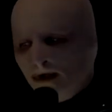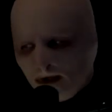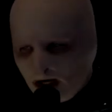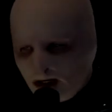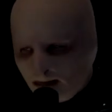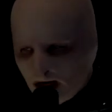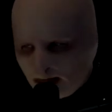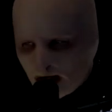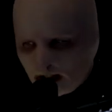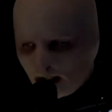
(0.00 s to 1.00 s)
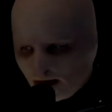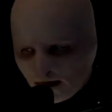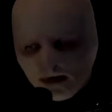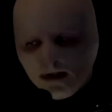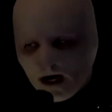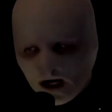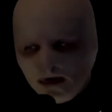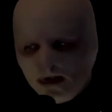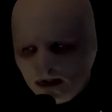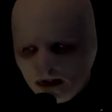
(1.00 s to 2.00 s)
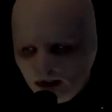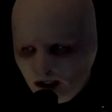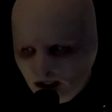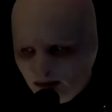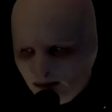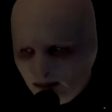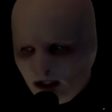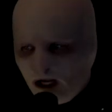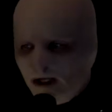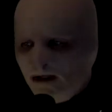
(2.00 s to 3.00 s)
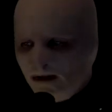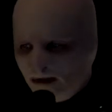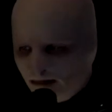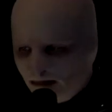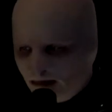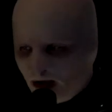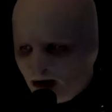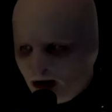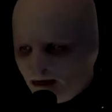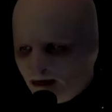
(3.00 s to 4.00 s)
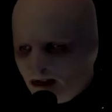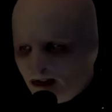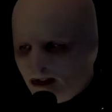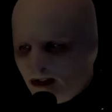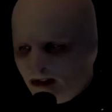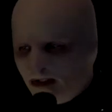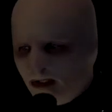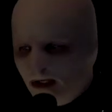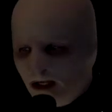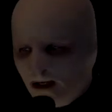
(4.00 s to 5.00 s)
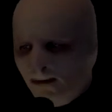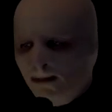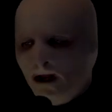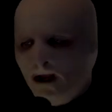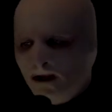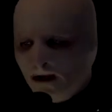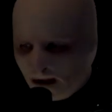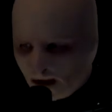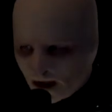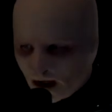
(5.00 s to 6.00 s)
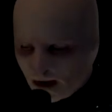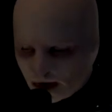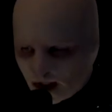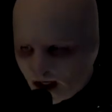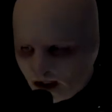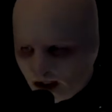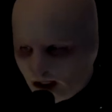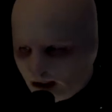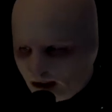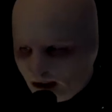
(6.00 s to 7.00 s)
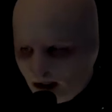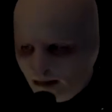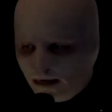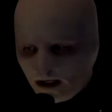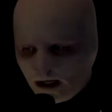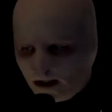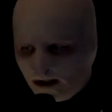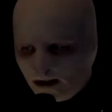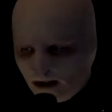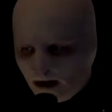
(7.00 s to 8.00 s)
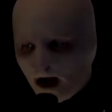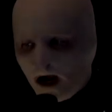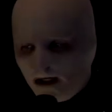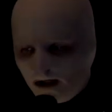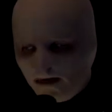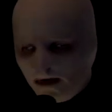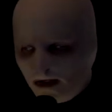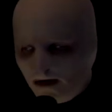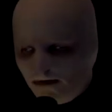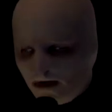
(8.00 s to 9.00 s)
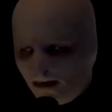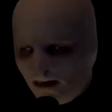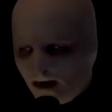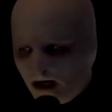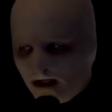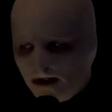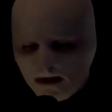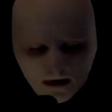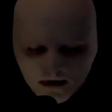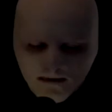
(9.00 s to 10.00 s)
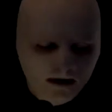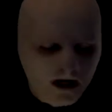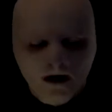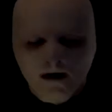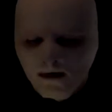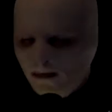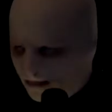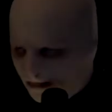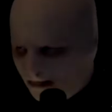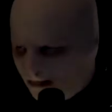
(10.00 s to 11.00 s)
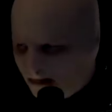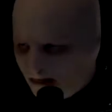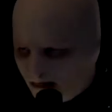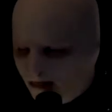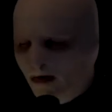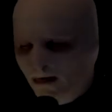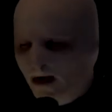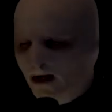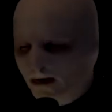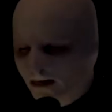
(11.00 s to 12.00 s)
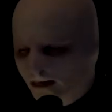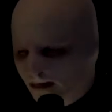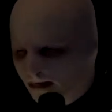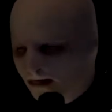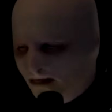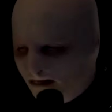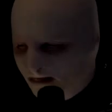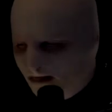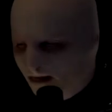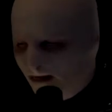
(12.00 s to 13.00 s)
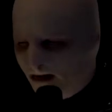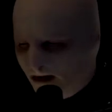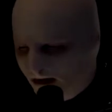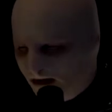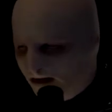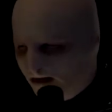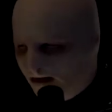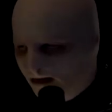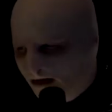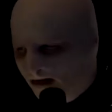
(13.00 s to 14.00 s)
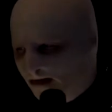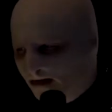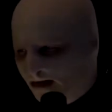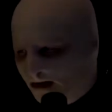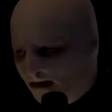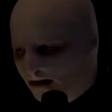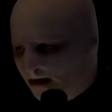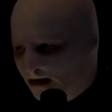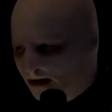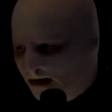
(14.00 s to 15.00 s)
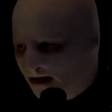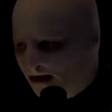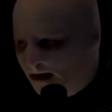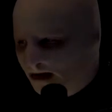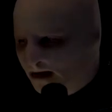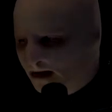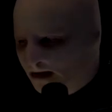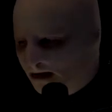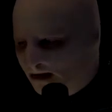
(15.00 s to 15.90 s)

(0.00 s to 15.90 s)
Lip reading: Gray made mention of other houses. Blank had a house in Dixon, Tennessee, and Blank a house in Antioch. Blank, I didn't feel comfortable about it. Told him no. Okay. Okay, I get it.